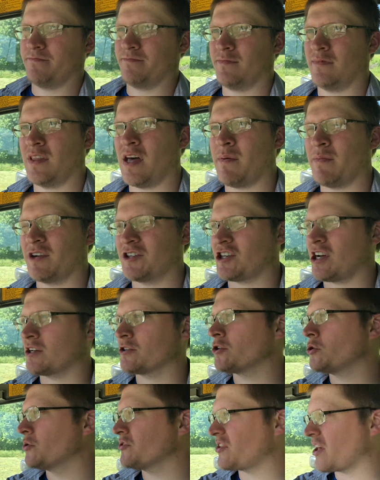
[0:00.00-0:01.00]
Not much I can
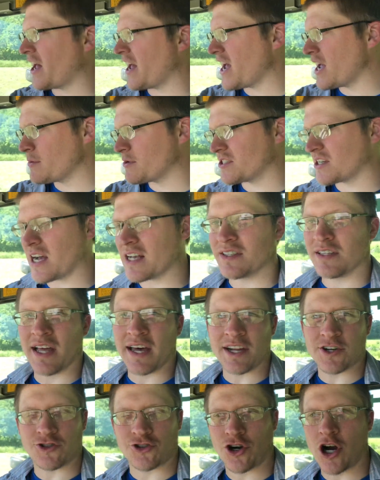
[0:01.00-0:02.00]
do with the hay besides let
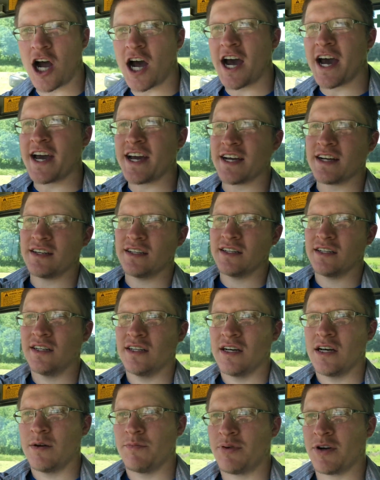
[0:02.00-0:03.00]
it dry.
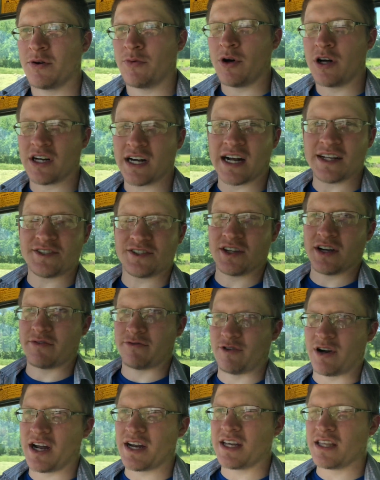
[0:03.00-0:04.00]
Pretty well got stuff
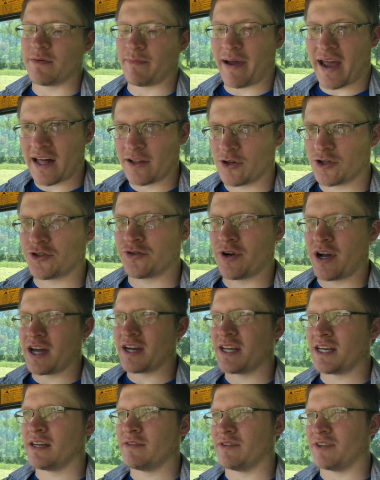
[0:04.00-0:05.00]
ready. The baler was
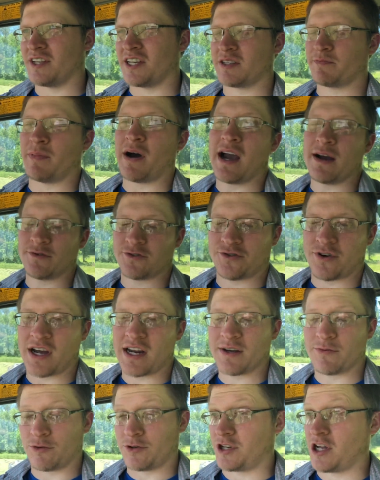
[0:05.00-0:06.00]
ready. This vine was
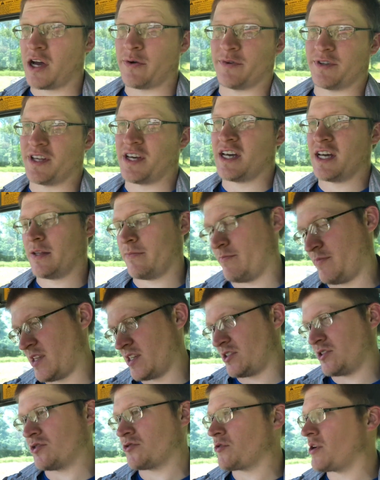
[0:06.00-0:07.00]
ready. We're done with it.
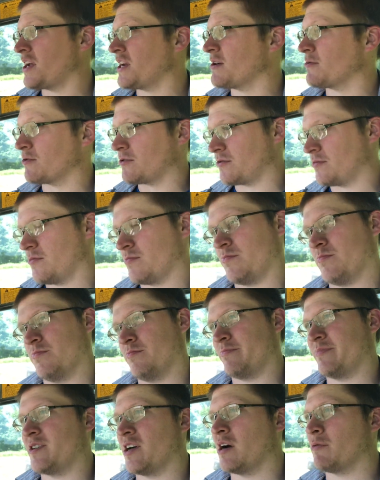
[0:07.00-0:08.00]
This is ready. We're
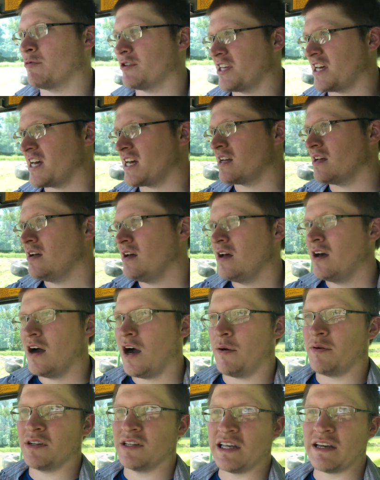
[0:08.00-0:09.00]
done with it. I'm
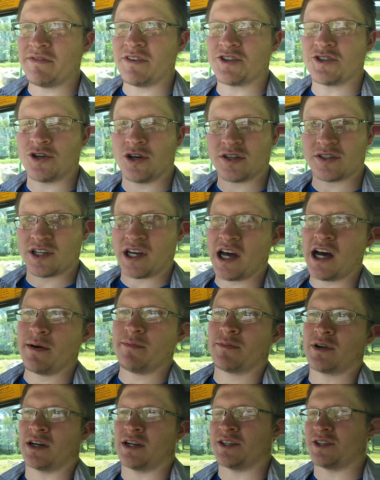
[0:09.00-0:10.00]
going to leave this hooked up
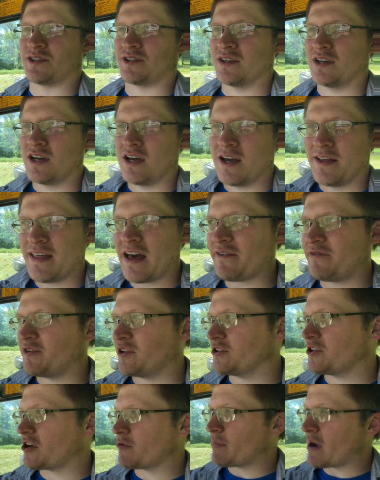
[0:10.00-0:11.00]
because that
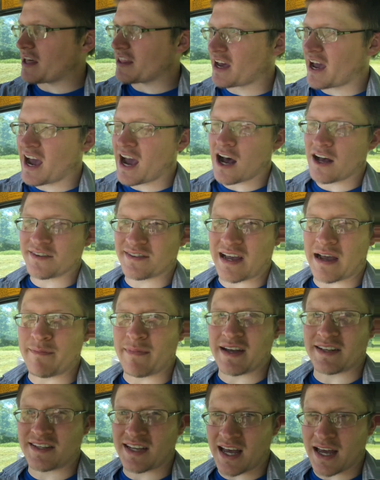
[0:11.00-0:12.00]
field there by the house, I
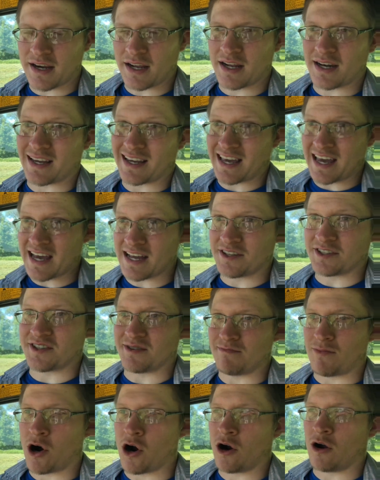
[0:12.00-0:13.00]
may ted it again
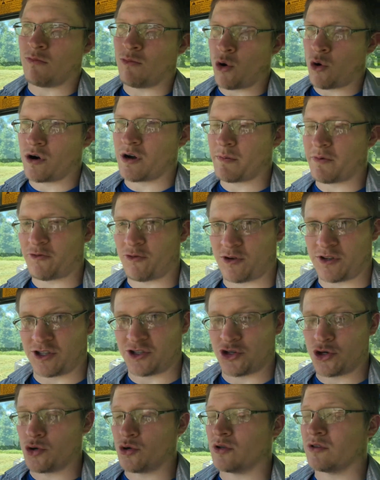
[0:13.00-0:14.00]
tomorrow morning before the
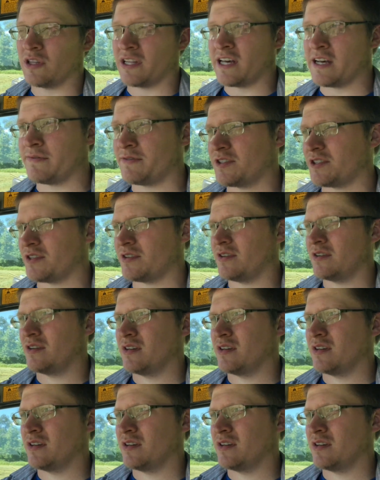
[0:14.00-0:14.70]
dew lifts